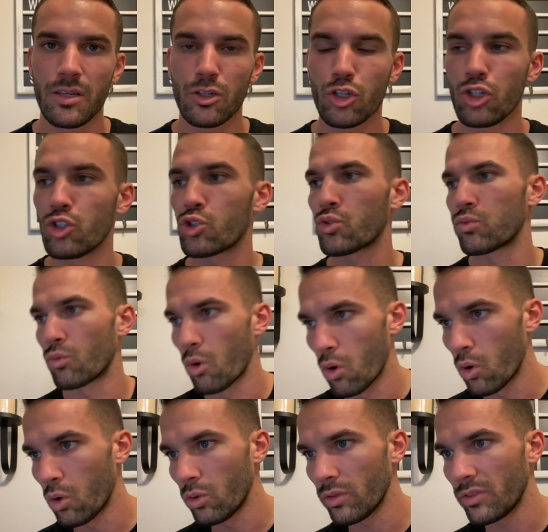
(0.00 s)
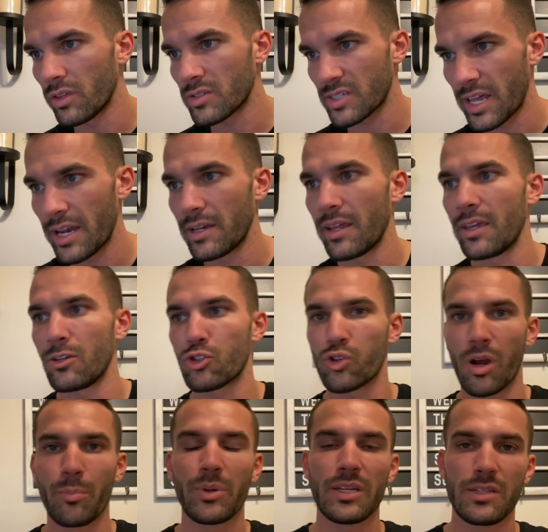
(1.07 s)
control the Senate and
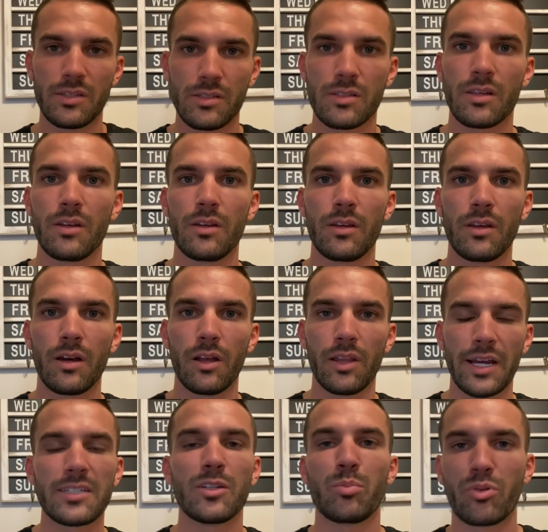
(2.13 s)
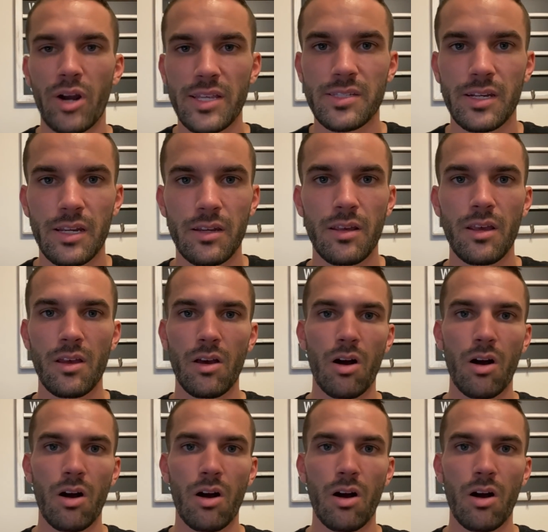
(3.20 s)
Trump is elected president.